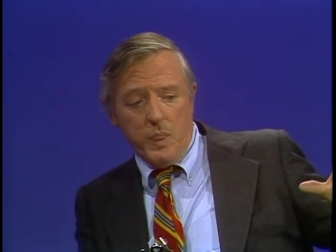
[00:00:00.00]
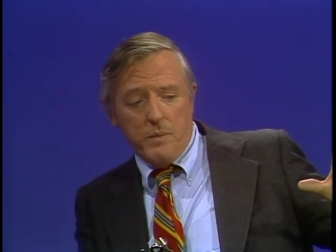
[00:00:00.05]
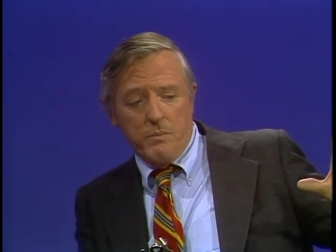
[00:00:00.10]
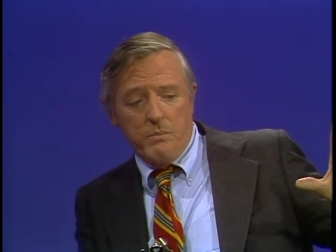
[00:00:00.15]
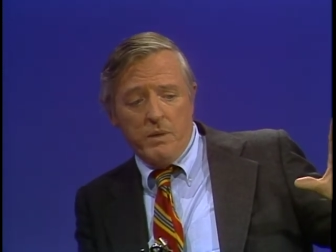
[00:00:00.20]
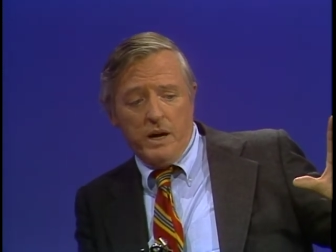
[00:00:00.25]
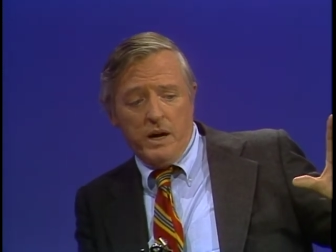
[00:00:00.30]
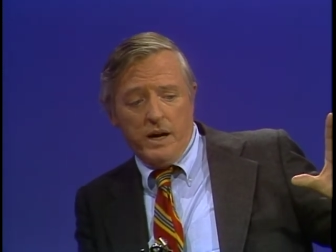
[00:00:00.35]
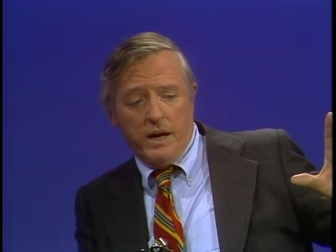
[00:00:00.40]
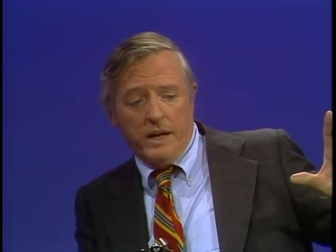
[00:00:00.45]

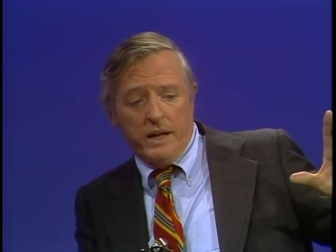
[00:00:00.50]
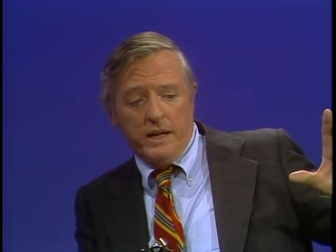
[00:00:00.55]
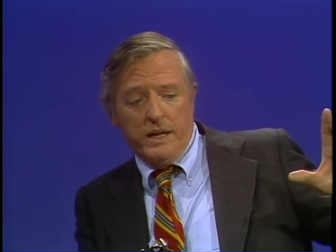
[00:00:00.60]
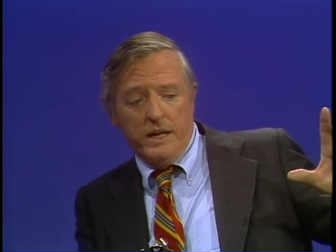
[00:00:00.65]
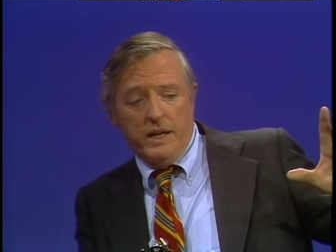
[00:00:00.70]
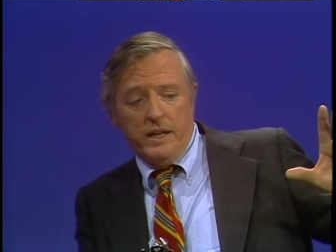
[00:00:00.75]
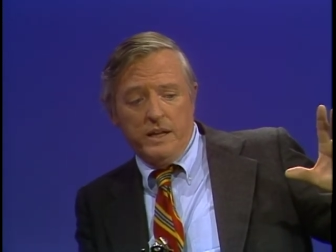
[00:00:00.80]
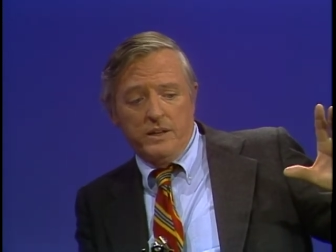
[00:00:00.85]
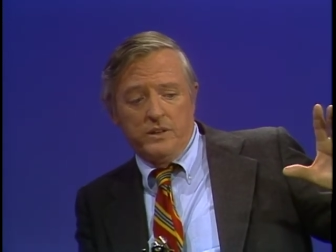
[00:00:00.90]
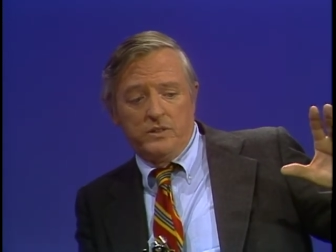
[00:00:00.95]
by
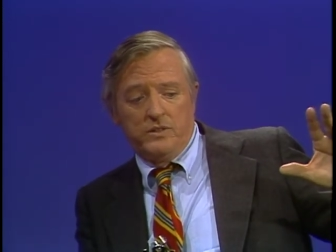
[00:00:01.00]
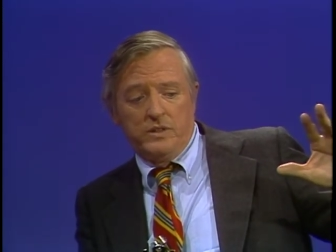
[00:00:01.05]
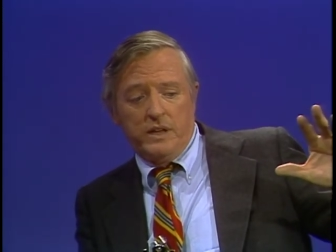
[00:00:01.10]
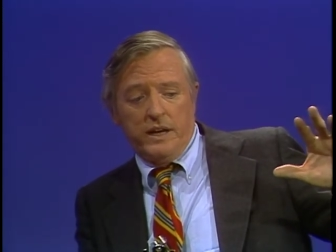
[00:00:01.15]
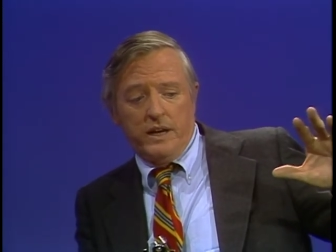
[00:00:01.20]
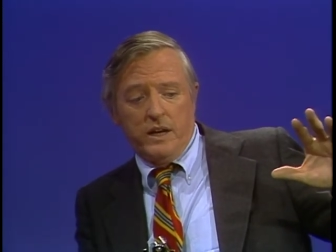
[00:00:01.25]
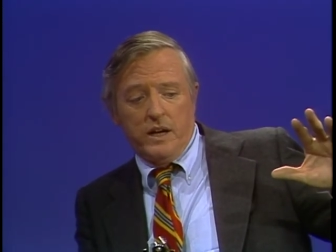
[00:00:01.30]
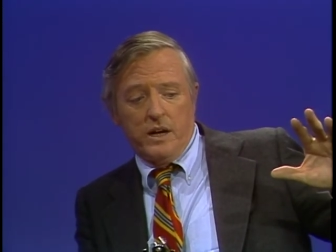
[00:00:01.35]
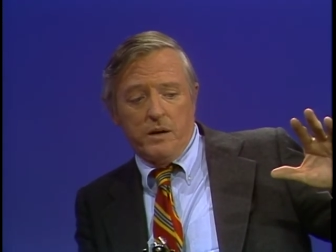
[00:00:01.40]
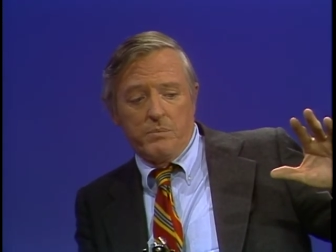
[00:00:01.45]

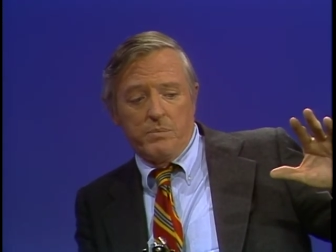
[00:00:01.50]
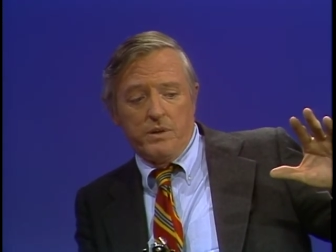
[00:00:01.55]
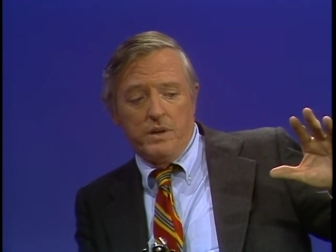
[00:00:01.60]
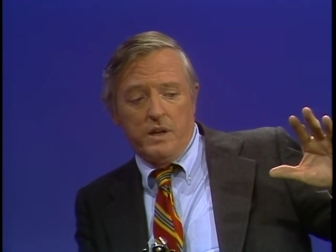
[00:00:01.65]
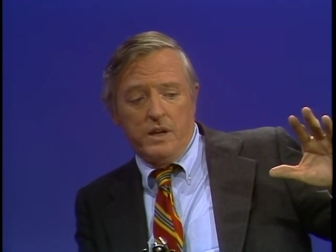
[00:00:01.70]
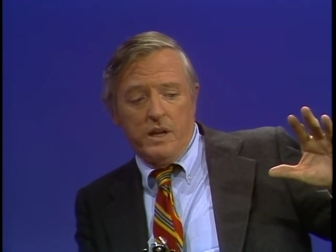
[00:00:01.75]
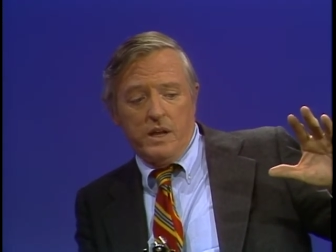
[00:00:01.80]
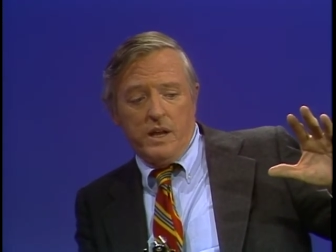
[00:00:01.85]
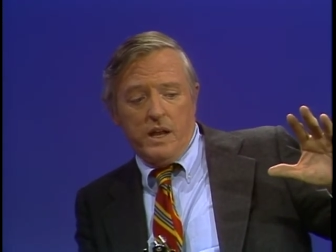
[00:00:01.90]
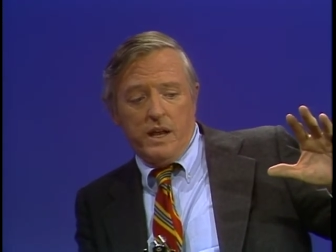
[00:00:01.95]
setting up
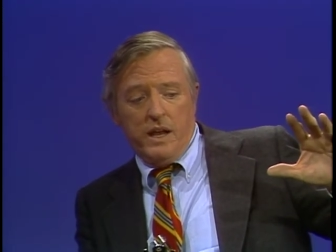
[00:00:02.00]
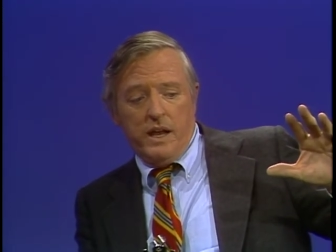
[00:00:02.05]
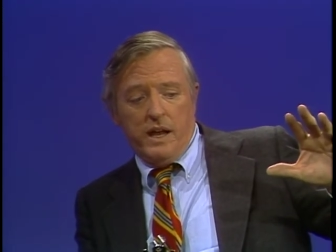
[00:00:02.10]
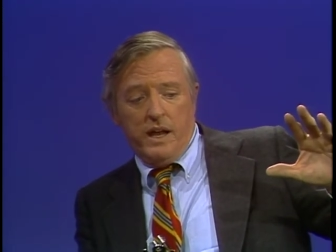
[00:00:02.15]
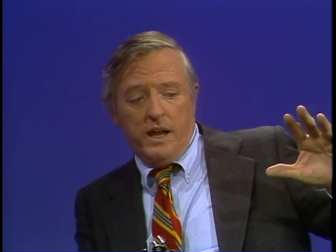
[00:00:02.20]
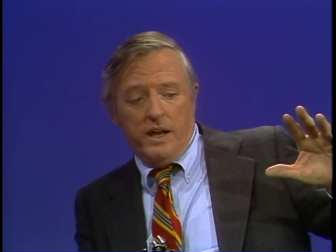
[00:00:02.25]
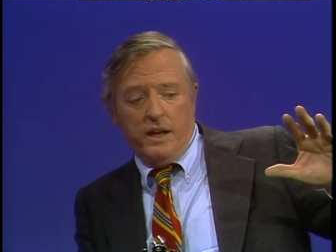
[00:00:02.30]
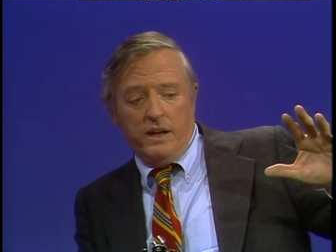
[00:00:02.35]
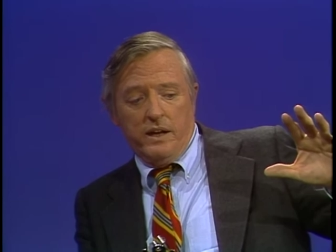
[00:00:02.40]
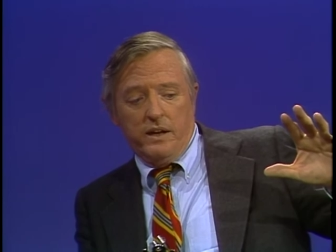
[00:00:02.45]

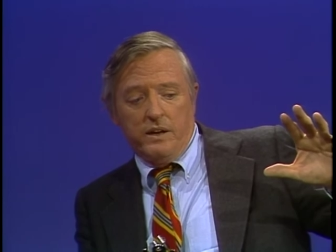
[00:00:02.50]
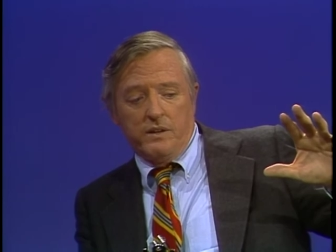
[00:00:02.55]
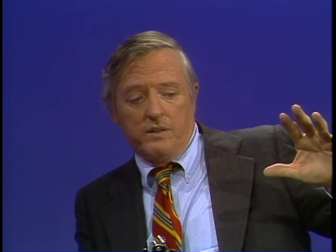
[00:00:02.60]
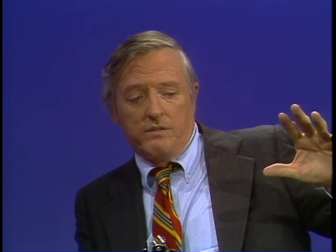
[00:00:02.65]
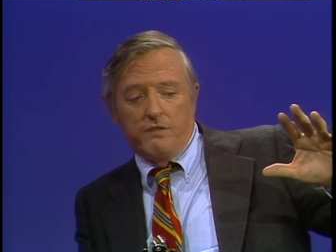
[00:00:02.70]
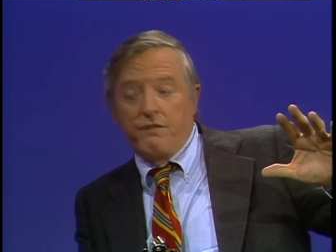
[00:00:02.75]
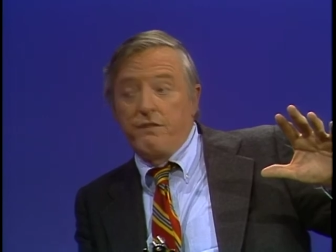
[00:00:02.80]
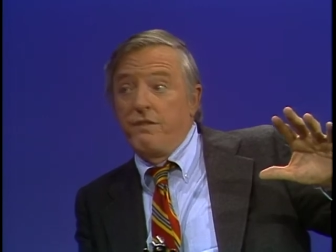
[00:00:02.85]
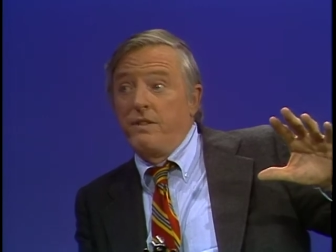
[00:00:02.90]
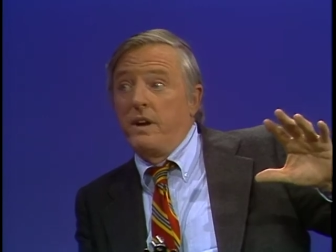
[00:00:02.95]
a
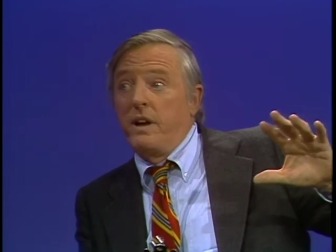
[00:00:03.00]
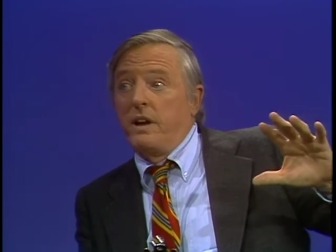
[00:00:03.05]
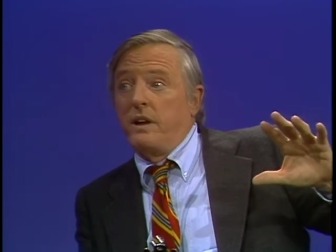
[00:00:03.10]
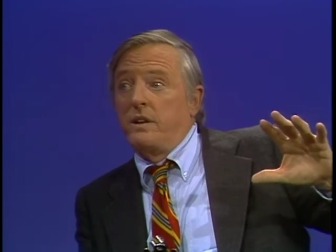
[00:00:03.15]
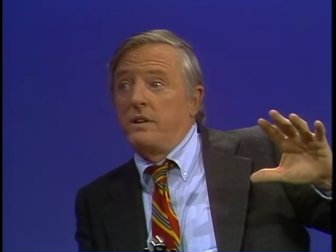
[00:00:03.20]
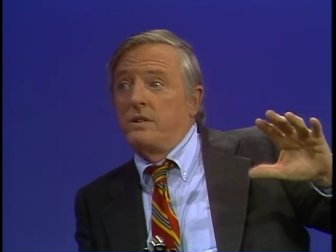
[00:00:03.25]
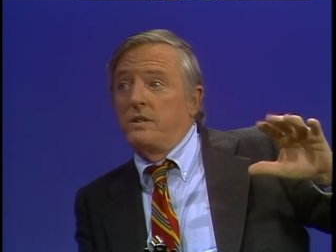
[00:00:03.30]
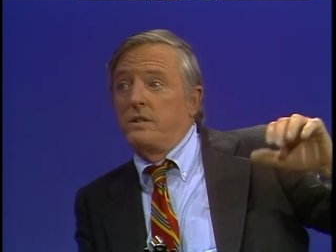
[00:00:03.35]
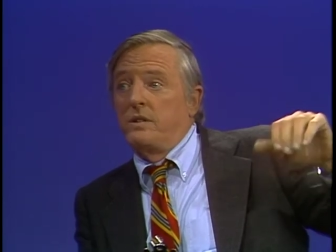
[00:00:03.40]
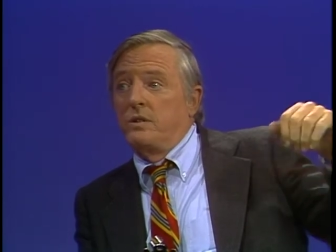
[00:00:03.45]

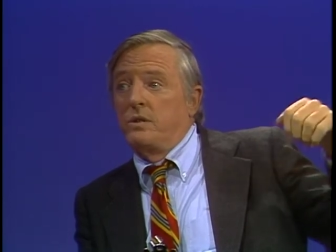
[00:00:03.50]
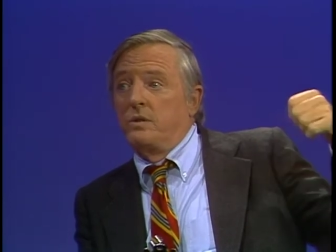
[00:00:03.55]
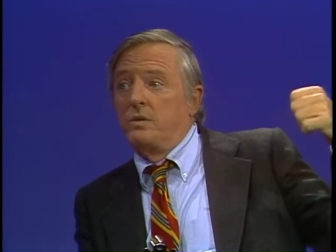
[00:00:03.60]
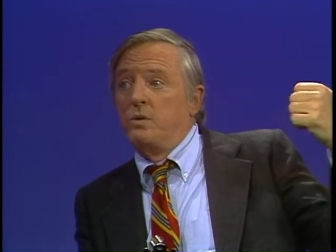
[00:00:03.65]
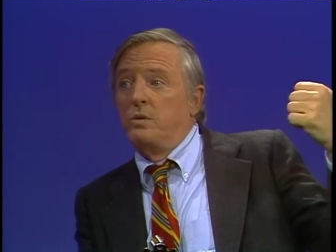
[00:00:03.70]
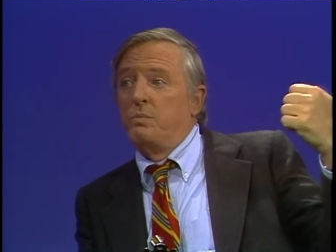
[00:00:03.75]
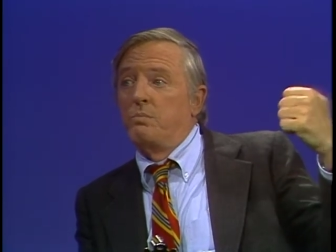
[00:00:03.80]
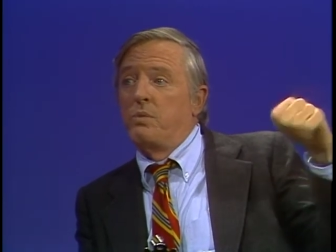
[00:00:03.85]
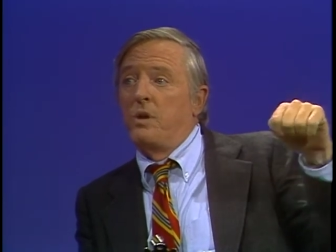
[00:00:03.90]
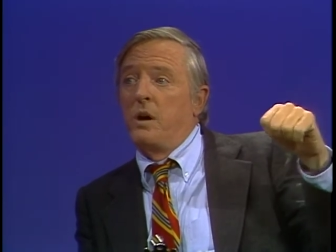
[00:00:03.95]
fence
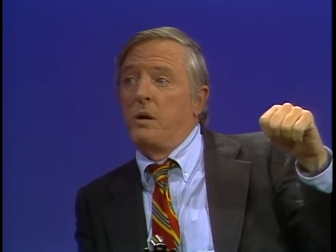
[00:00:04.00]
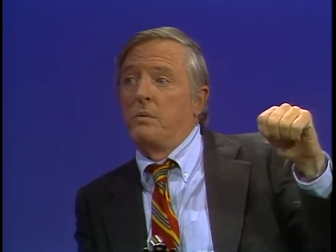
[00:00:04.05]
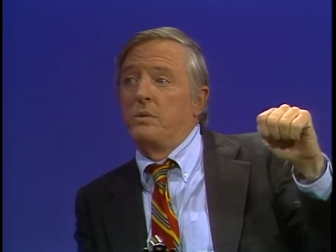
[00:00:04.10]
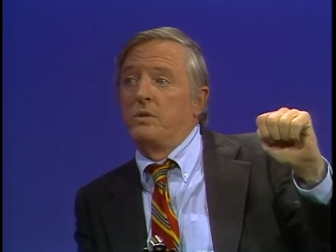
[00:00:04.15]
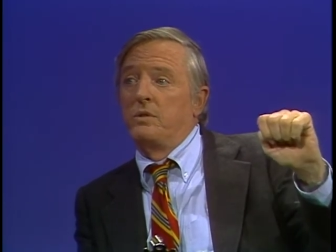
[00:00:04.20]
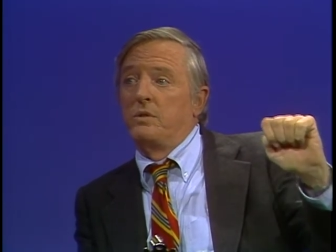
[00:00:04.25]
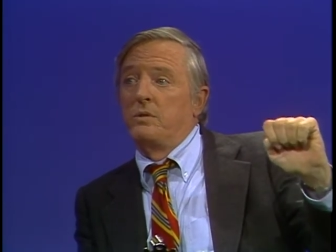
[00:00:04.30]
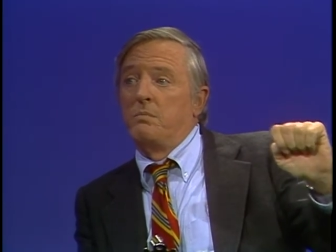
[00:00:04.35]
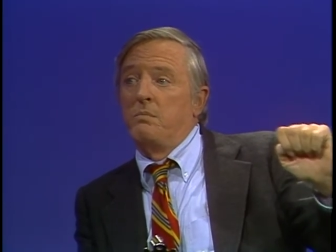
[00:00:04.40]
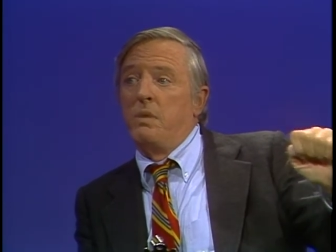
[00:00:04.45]
who
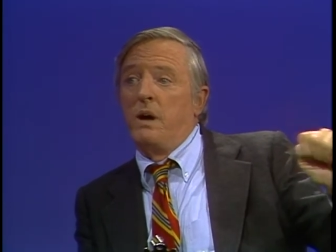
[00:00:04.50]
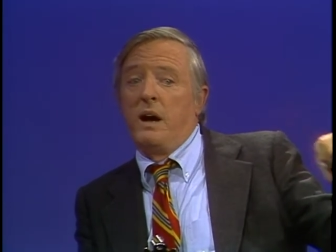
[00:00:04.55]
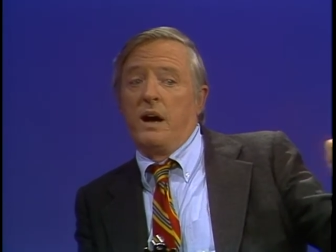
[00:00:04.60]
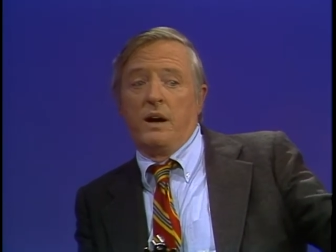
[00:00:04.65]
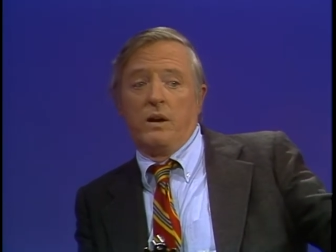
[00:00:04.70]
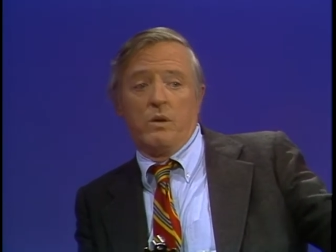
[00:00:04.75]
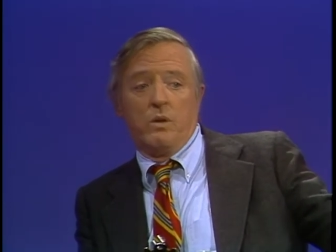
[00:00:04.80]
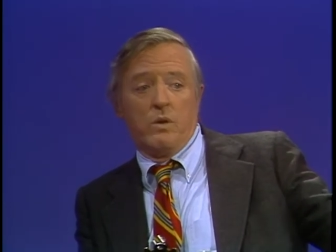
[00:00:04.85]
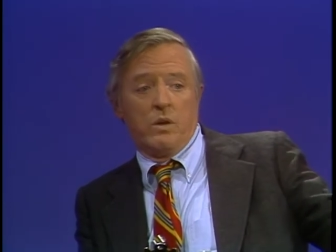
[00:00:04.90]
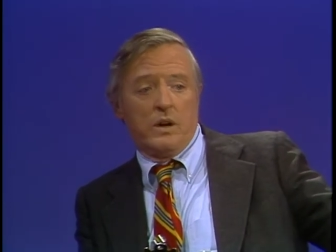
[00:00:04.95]
promised to
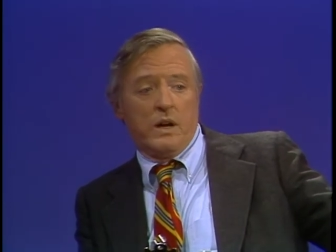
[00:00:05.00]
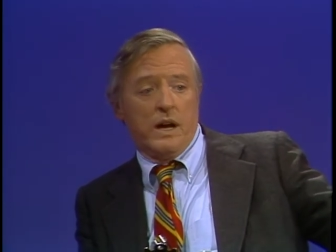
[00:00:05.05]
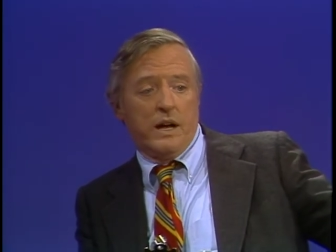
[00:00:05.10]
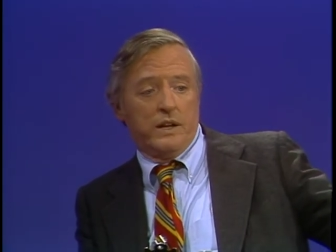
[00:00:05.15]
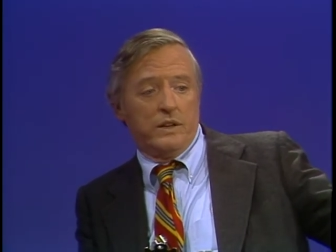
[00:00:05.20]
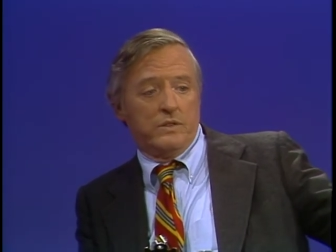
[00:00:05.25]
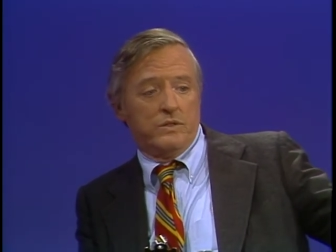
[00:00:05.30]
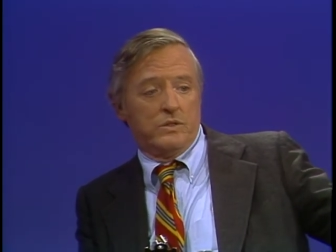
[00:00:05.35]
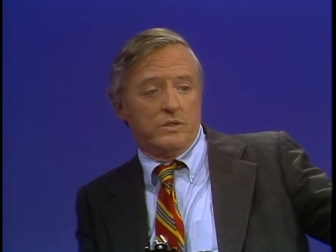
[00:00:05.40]
buy all kinds of